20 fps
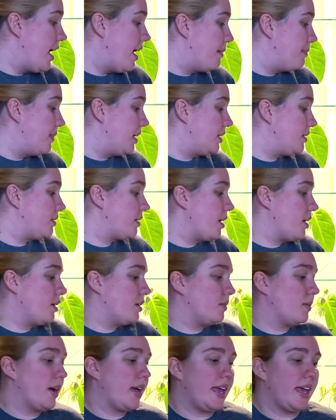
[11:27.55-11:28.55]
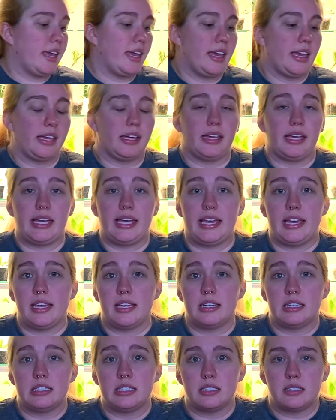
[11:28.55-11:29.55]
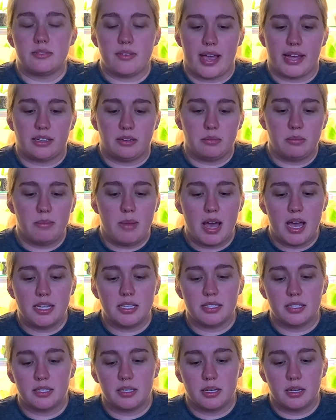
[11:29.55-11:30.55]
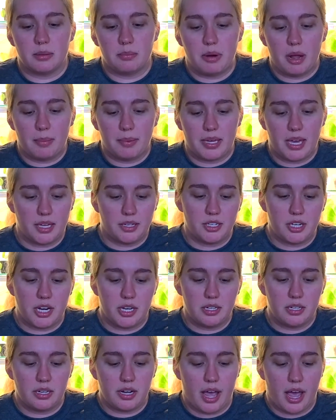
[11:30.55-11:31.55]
So in sphagnum moss propagation,